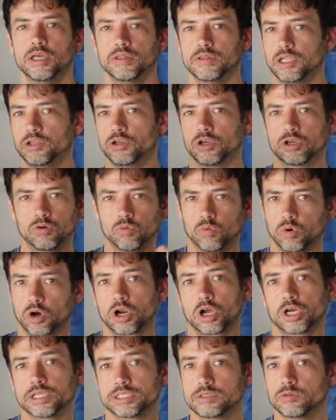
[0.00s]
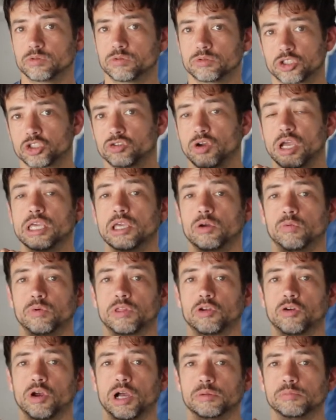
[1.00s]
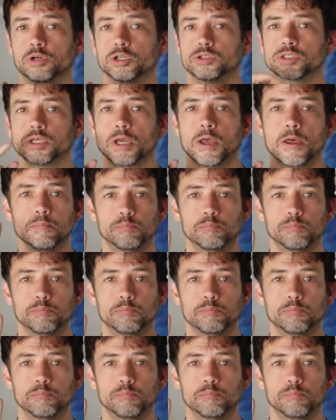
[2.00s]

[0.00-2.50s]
Then you can work on striking with your elbows.